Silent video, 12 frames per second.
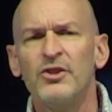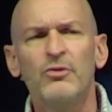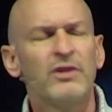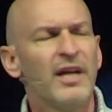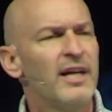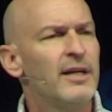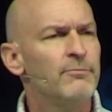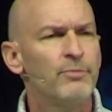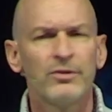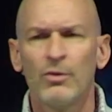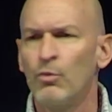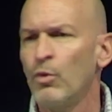and you can't even
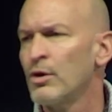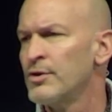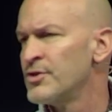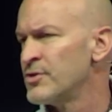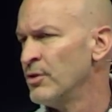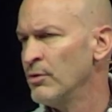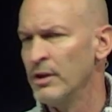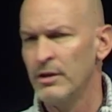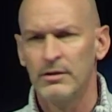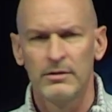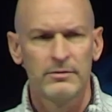put the words to it.